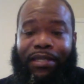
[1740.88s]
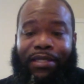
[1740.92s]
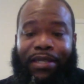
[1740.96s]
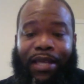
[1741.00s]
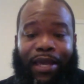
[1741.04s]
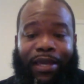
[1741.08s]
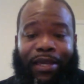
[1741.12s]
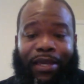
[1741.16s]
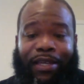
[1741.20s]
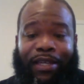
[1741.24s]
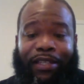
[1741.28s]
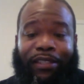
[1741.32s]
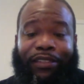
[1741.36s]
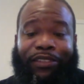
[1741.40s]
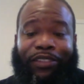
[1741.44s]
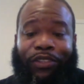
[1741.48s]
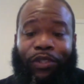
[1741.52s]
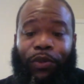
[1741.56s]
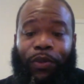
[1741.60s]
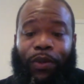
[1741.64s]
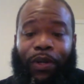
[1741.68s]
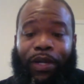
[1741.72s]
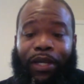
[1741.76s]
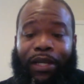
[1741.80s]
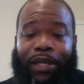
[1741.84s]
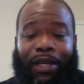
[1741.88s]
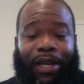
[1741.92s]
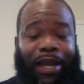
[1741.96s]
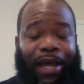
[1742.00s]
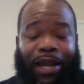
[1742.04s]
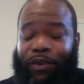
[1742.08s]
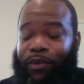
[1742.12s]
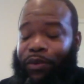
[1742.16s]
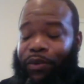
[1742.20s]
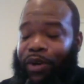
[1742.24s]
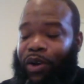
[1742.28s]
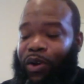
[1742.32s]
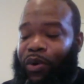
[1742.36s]
that he enjoyed. And I
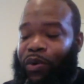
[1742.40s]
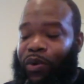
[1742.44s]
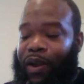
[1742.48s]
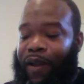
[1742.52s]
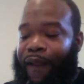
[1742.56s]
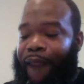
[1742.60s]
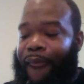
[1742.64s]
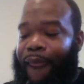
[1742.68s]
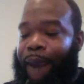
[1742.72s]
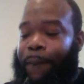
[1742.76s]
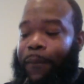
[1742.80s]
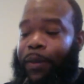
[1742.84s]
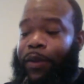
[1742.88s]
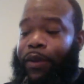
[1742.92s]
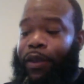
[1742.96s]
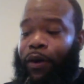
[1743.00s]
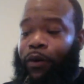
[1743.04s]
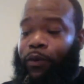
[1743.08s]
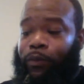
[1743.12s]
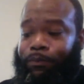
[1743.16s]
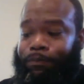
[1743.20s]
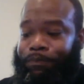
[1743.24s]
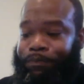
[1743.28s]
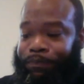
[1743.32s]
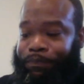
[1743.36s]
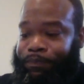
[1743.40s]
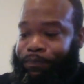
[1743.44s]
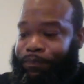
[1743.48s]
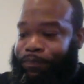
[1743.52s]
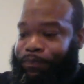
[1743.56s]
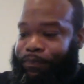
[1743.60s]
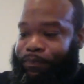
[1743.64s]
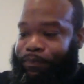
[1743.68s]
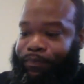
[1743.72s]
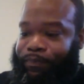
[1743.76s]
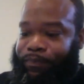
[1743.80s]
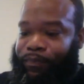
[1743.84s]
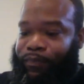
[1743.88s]
don't know, you know,
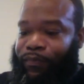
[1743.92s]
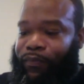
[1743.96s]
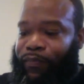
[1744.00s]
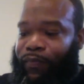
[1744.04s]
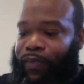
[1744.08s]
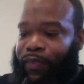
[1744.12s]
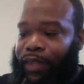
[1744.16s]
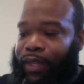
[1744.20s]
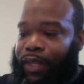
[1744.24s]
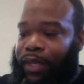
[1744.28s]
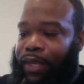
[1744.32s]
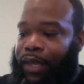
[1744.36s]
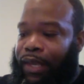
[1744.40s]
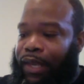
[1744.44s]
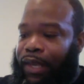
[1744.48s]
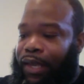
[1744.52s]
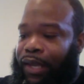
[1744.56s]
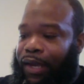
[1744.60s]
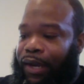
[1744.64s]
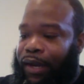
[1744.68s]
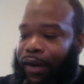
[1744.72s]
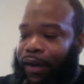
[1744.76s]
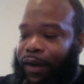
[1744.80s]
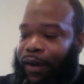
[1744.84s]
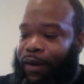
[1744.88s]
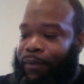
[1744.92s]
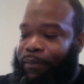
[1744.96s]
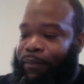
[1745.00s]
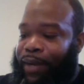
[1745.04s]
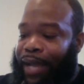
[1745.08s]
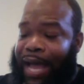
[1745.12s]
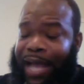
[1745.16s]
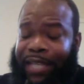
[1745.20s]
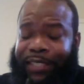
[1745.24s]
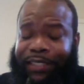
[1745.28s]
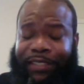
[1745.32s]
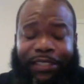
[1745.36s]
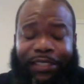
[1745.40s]

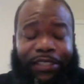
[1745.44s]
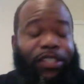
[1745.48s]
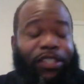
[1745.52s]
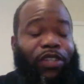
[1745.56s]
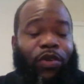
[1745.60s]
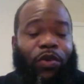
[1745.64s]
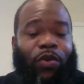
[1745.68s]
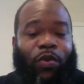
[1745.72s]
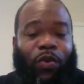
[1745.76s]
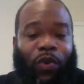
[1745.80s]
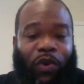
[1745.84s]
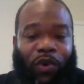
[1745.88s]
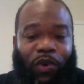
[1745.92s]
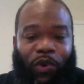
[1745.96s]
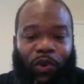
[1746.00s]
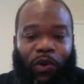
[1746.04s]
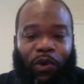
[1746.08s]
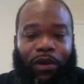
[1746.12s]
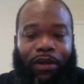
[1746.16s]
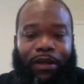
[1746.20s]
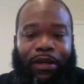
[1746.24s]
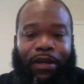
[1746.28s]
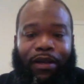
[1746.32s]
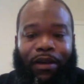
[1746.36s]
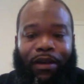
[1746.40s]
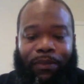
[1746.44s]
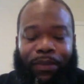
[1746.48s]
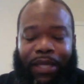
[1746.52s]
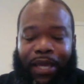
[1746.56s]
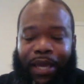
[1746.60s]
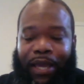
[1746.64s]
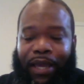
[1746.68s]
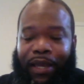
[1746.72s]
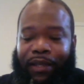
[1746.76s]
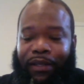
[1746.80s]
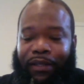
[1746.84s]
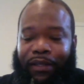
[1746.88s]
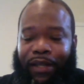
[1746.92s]
I just knew growing up
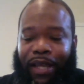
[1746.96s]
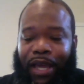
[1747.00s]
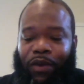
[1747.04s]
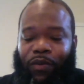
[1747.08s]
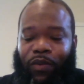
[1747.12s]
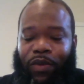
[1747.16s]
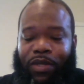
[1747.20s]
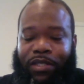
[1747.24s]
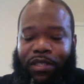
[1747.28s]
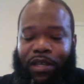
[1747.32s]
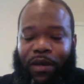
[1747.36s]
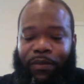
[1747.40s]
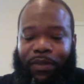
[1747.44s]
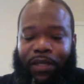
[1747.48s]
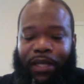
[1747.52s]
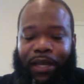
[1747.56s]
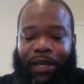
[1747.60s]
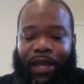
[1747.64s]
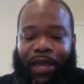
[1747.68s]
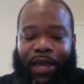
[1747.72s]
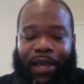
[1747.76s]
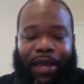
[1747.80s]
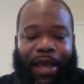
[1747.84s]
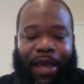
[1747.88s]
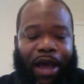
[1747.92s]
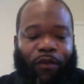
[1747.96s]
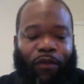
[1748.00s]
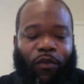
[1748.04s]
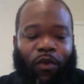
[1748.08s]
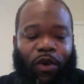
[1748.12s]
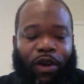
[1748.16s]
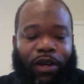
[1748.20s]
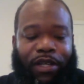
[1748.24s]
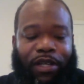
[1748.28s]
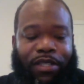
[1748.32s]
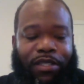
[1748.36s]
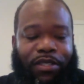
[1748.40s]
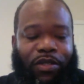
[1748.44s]
that that was something that I
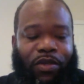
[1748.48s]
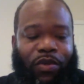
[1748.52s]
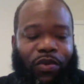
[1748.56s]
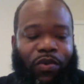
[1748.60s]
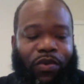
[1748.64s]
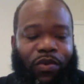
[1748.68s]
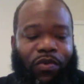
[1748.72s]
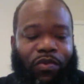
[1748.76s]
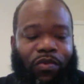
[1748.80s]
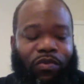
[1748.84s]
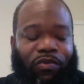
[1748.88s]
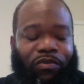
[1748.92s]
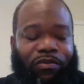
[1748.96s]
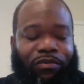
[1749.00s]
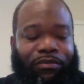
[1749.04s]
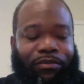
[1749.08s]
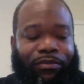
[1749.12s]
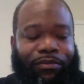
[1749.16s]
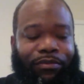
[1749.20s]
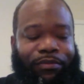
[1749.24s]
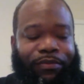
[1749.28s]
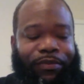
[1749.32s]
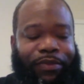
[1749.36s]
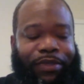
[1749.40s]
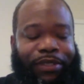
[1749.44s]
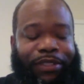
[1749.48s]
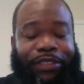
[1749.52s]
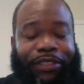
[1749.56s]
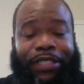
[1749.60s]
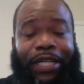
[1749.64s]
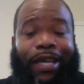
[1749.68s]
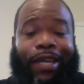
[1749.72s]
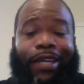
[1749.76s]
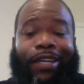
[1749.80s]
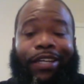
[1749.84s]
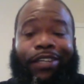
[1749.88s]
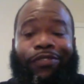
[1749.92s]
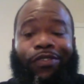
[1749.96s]
wanted to
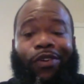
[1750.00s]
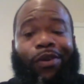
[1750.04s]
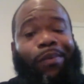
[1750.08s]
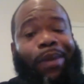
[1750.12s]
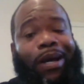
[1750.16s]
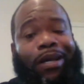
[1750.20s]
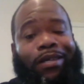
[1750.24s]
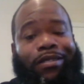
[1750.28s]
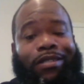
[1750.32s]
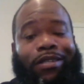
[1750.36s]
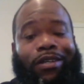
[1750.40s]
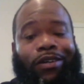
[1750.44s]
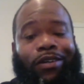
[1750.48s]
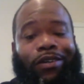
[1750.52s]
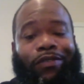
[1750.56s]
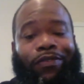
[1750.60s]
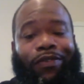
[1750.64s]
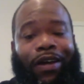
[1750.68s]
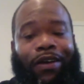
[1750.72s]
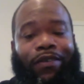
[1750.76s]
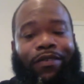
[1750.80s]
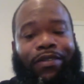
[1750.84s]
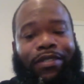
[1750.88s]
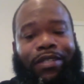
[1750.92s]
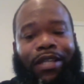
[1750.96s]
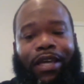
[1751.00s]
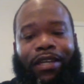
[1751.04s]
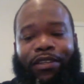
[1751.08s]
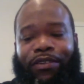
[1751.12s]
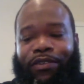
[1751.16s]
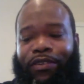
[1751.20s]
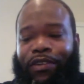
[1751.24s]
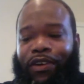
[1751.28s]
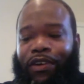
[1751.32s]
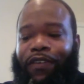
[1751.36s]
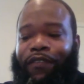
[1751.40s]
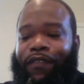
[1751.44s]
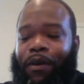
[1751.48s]
change for myself. I was like,
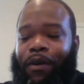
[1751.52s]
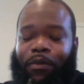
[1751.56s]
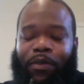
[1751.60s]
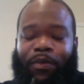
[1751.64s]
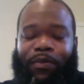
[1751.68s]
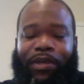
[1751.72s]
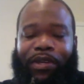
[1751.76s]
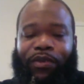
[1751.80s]
if I'm gonna be